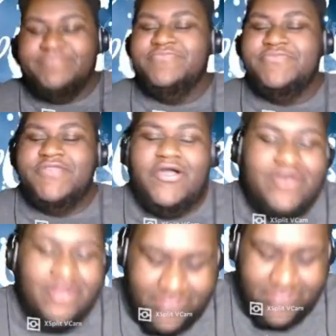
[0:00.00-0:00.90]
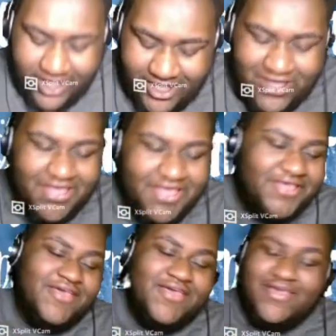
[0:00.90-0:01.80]
Hold on, y'all.
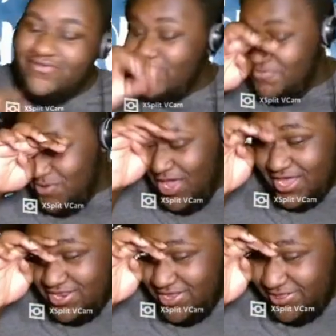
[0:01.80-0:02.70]
Ooh, I'm cracking up.